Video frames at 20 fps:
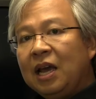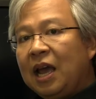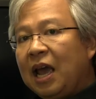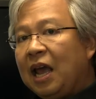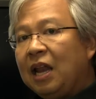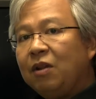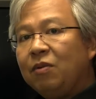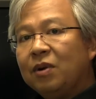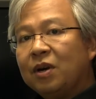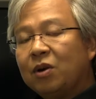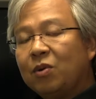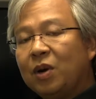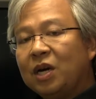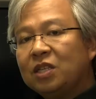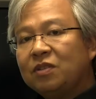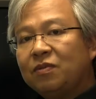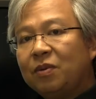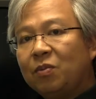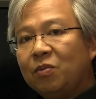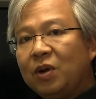any
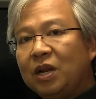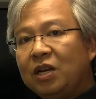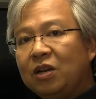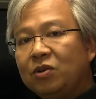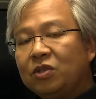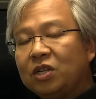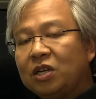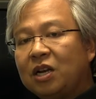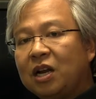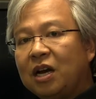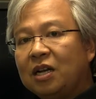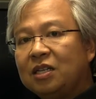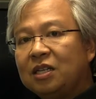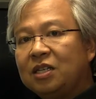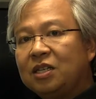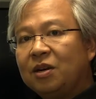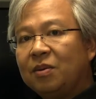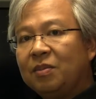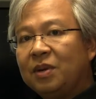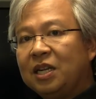requests from Windows are
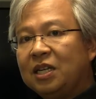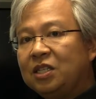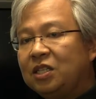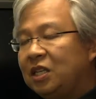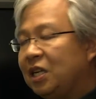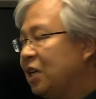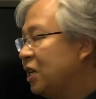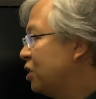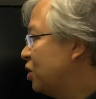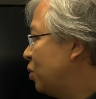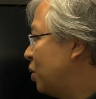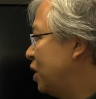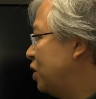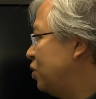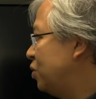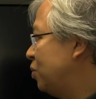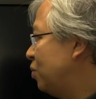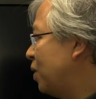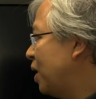non-deterministic, so I do